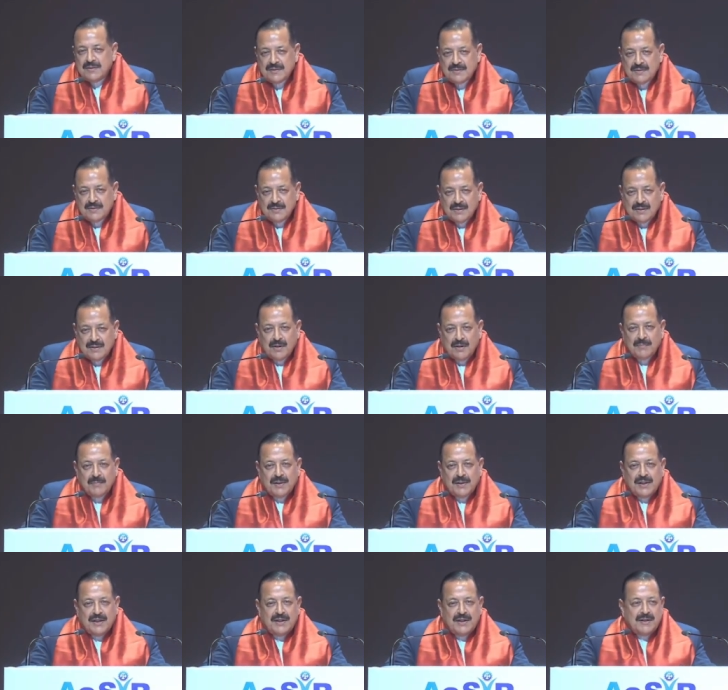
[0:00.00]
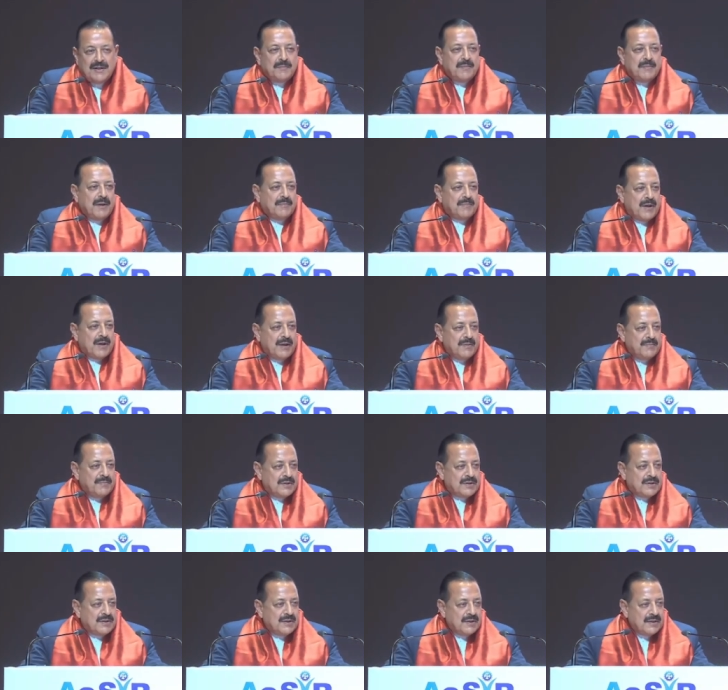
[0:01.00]
to the government headed by Prime
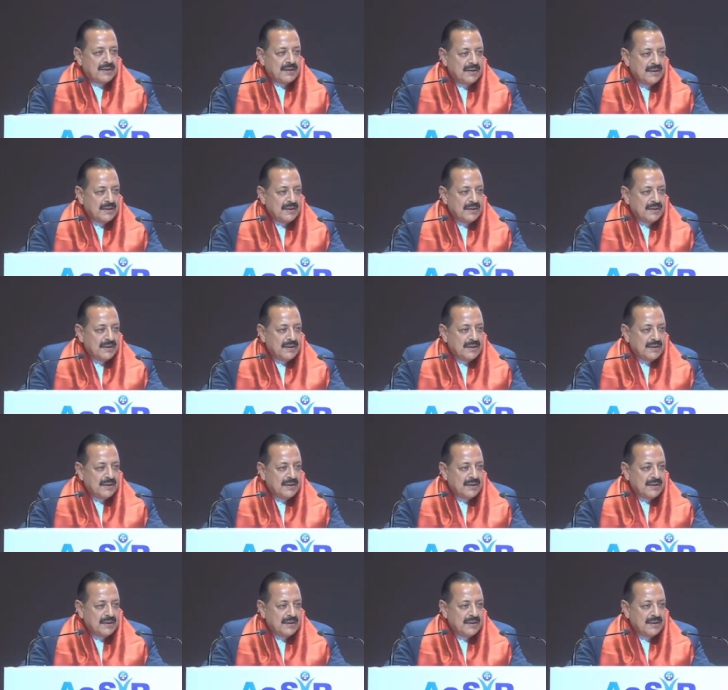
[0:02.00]
Minister